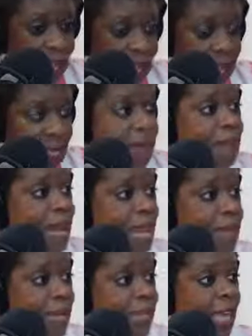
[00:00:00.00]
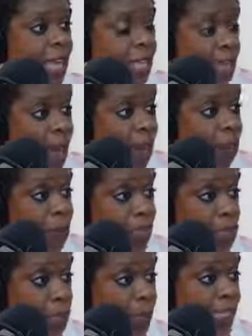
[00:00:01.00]
as many babies and their numbers are
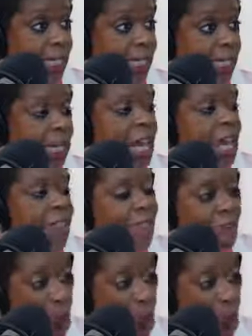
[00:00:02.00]
dwindling, they're